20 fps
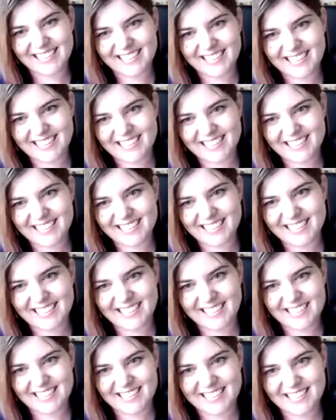
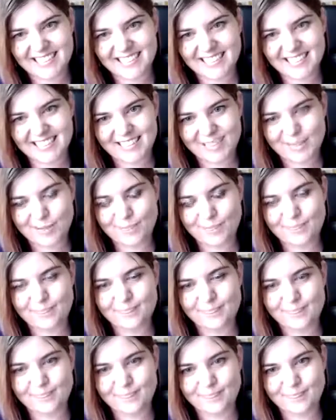
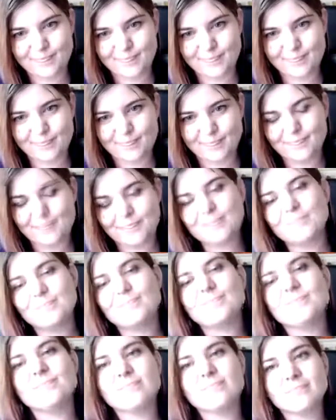
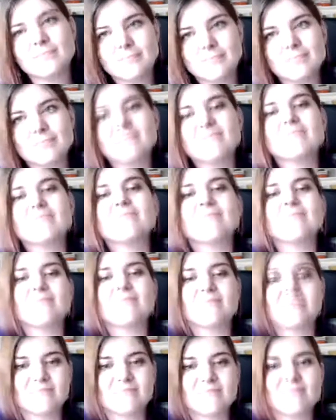
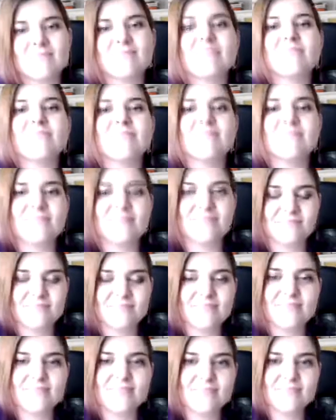
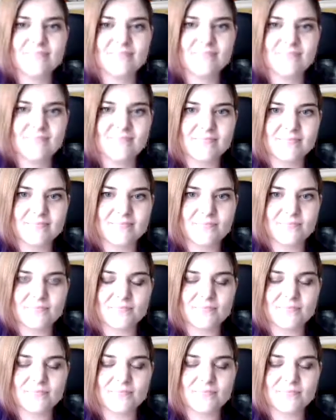(silent)